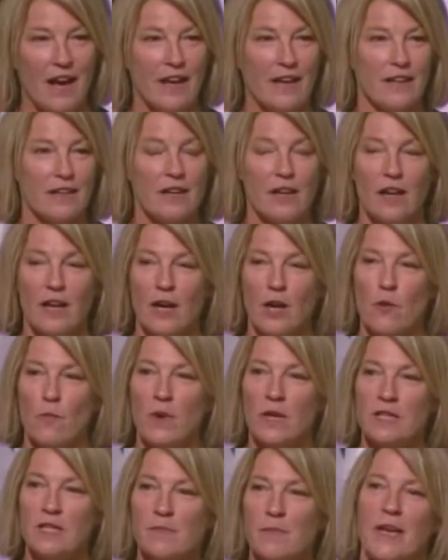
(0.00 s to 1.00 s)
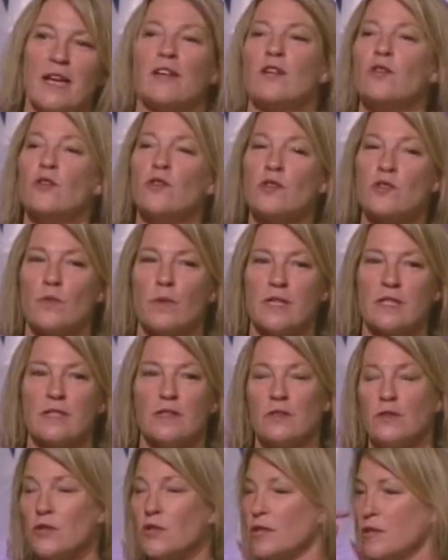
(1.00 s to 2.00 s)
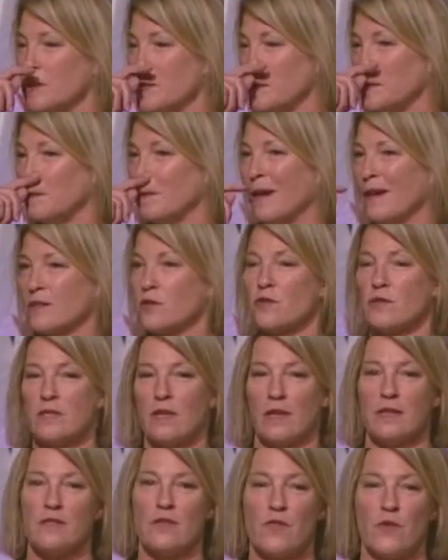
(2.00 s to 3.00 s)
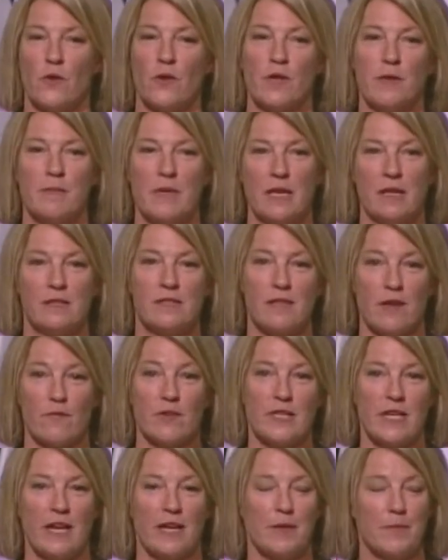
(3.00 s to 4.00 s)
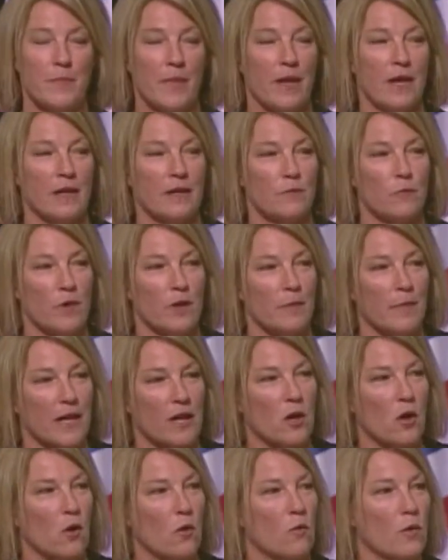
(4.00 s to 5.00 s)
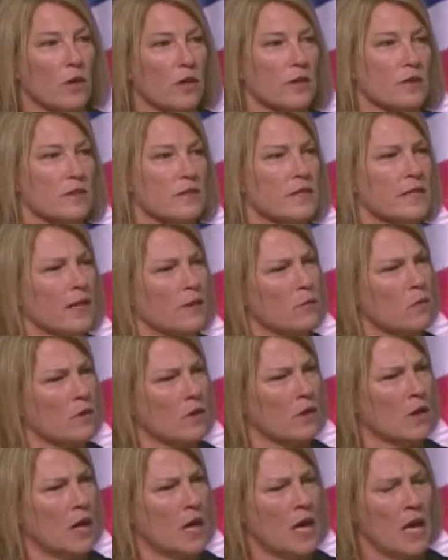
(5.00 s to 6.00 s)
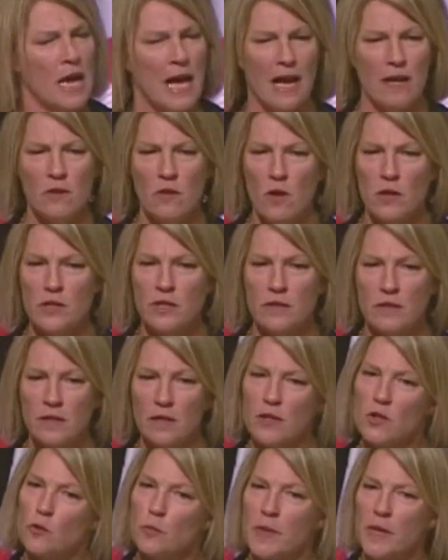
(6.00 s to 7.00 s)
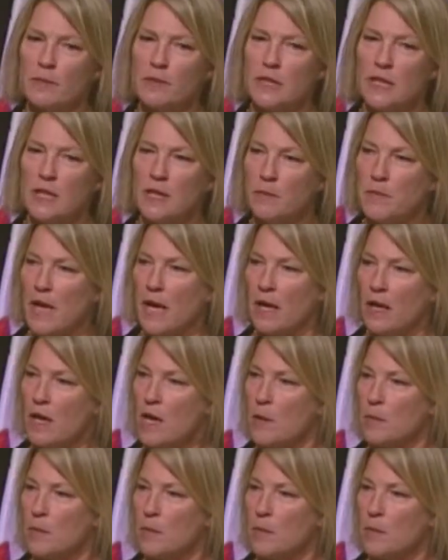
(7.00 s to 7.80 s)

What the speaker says: I once made a New Year's resolution to exercise 30 minutes every day, and one of my coworkers said, well, how long do you think you'll be able to keep that